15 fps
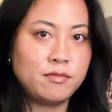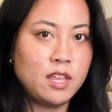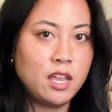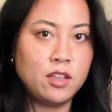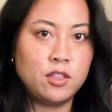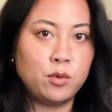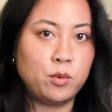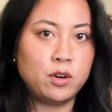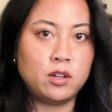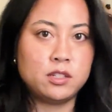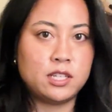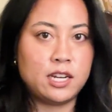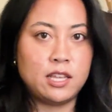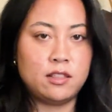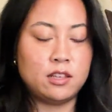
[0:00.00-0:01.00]
in the world
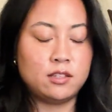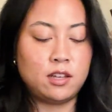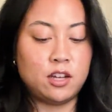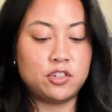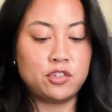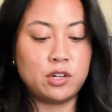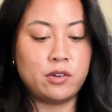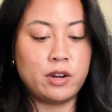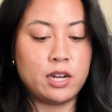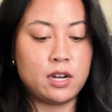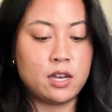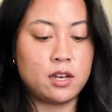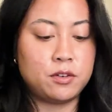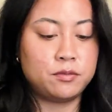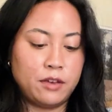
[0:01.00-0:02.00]
and in this country right
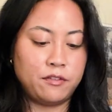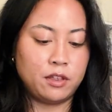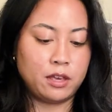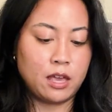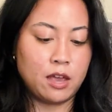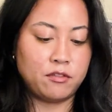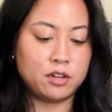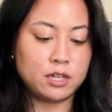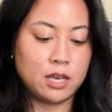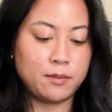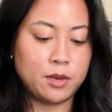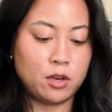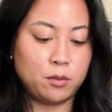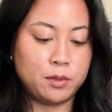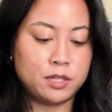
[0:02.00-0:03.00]
now. I feel like every time
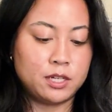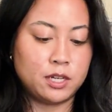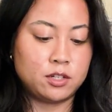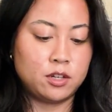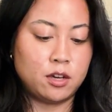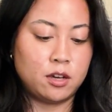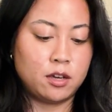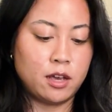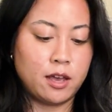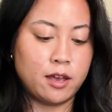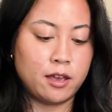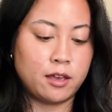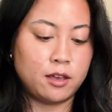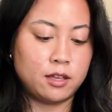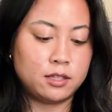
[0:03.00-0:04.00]
I open TikTok,
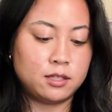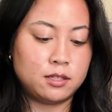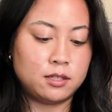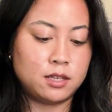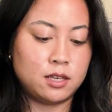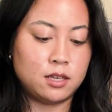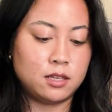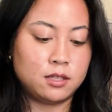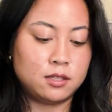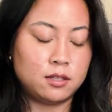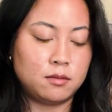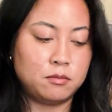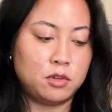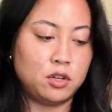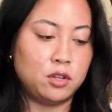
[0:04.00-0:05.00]
I see
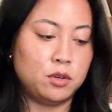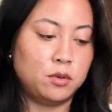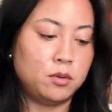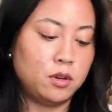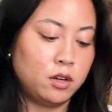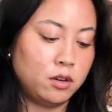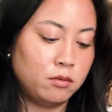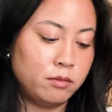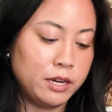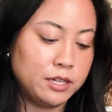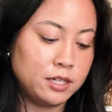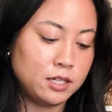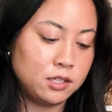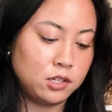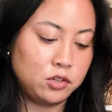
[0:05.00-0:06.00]
some new
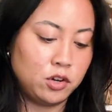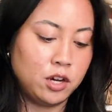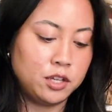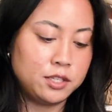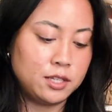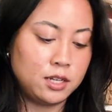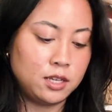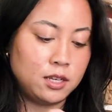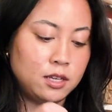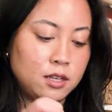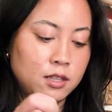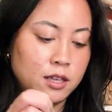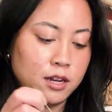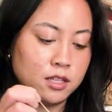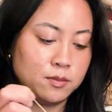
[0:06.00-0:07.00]
horrendous atrocity
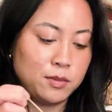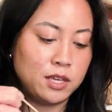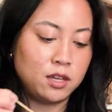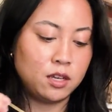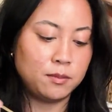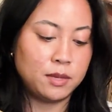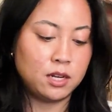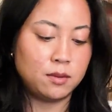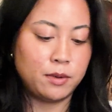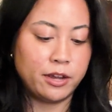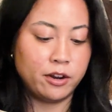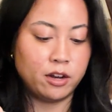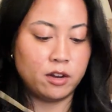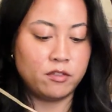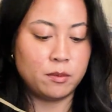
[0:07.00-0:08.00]
that is being committed by
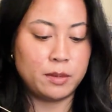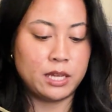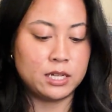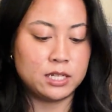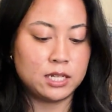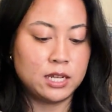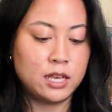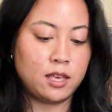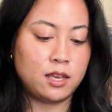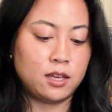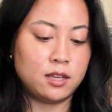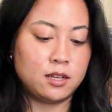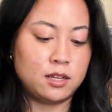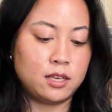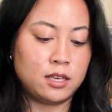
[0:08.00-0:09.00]
our government,
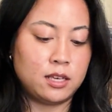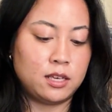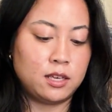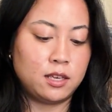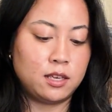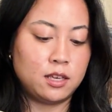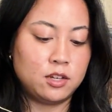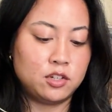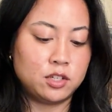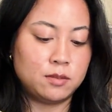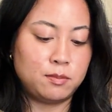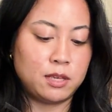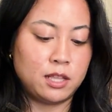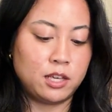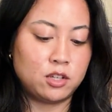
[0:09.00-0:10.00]
and it can just
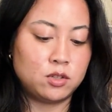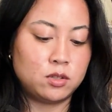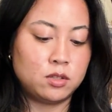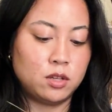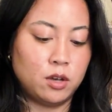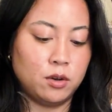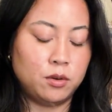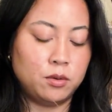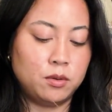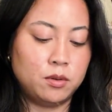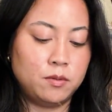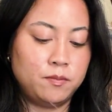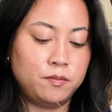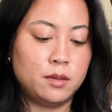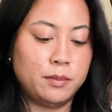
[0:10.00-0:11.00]
be like
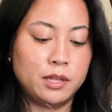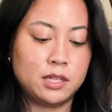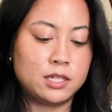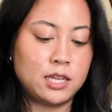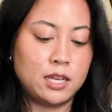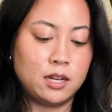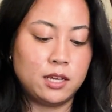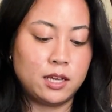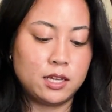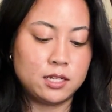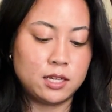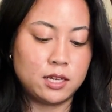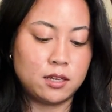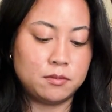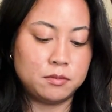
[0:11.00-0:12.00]
so debilitating at
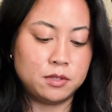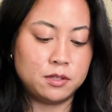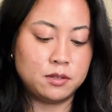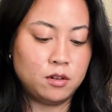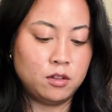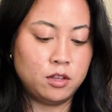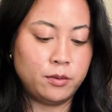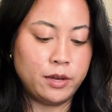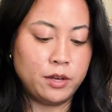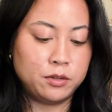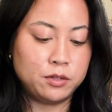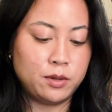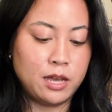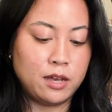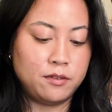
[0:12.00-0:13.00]
times. Although I
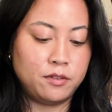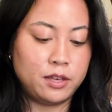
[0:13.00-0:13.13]
also have